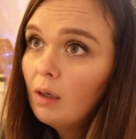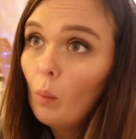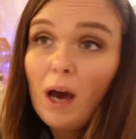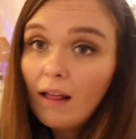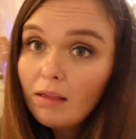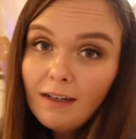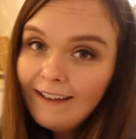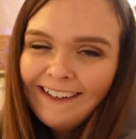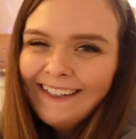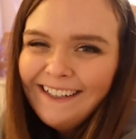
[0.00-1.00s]
Well,
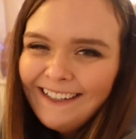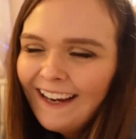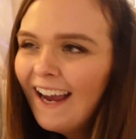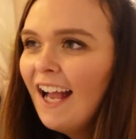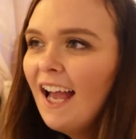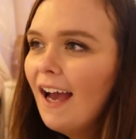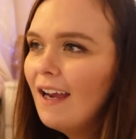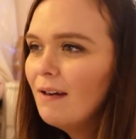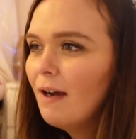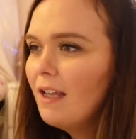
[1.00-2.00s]

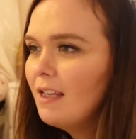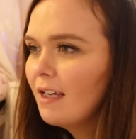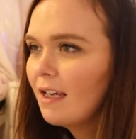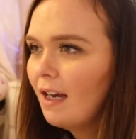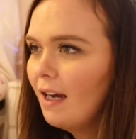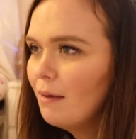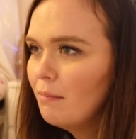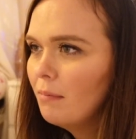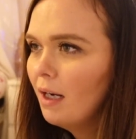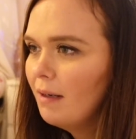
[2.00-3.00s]
I think
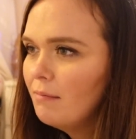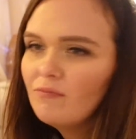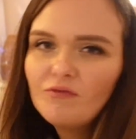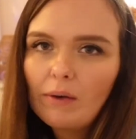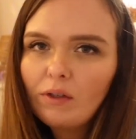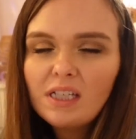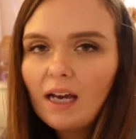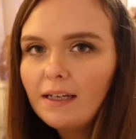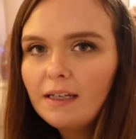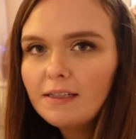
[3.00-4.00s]
I'm very
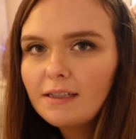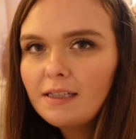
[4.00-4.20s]
tired.